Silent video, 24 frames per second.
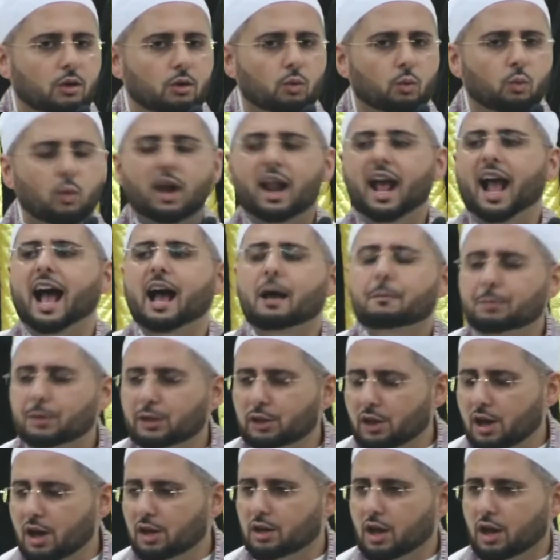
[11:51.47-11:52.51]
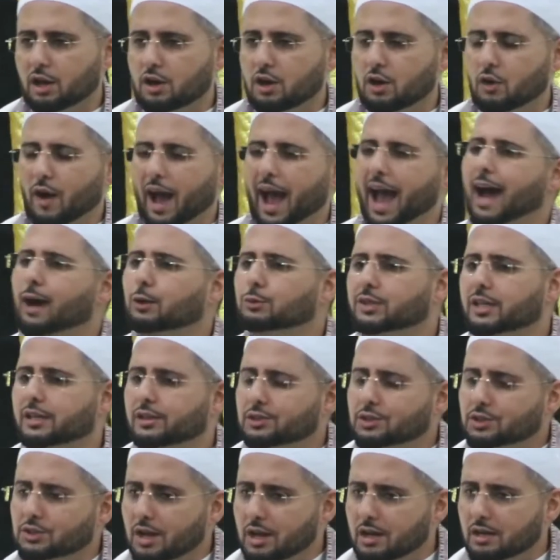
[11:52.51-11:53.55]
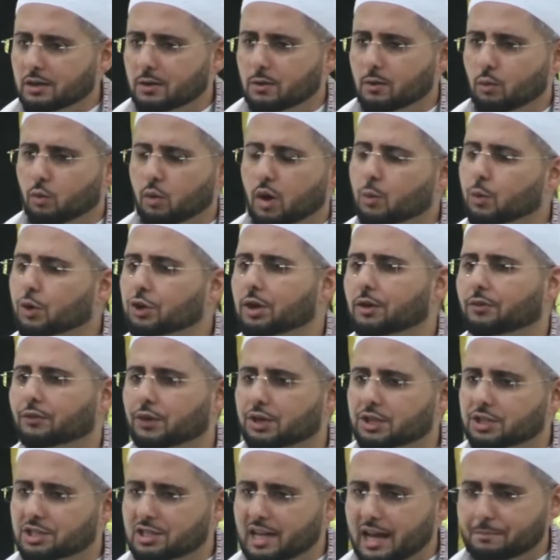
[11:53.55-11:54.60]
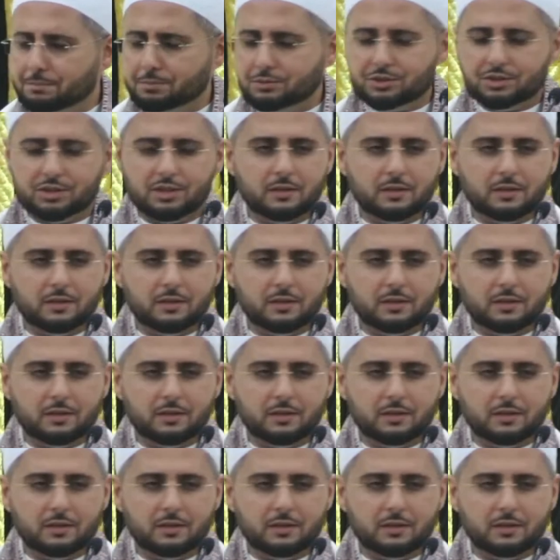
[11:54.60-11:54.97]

What happened long ago? How did it start? What were the first steps?